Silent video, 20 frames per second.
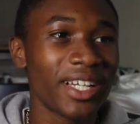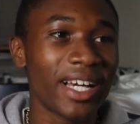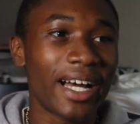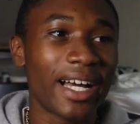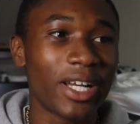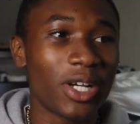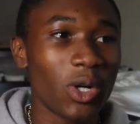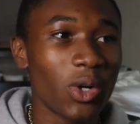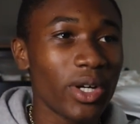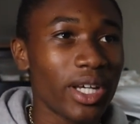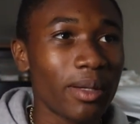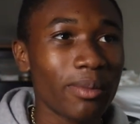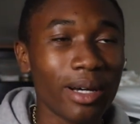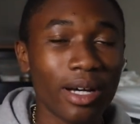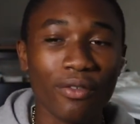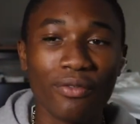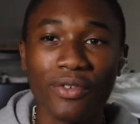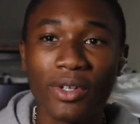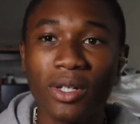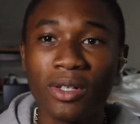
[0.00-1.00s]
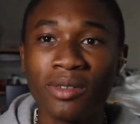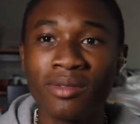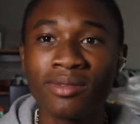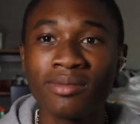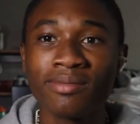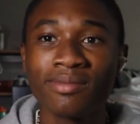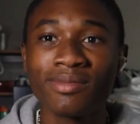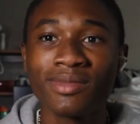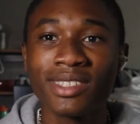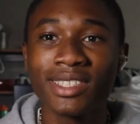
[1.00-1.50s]
I go get my phone.
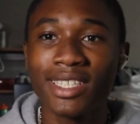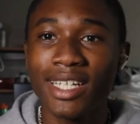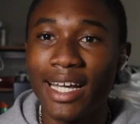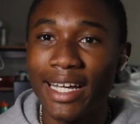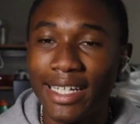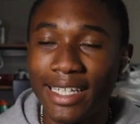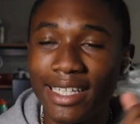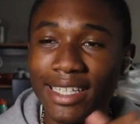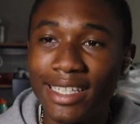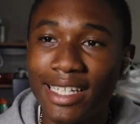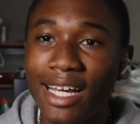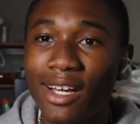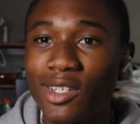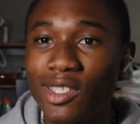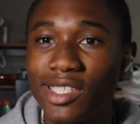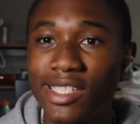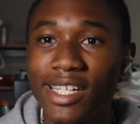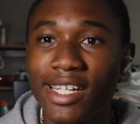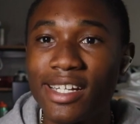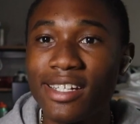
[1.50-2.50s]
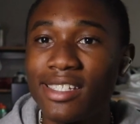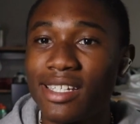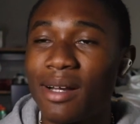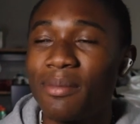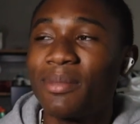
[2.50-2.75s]
I get downstairs.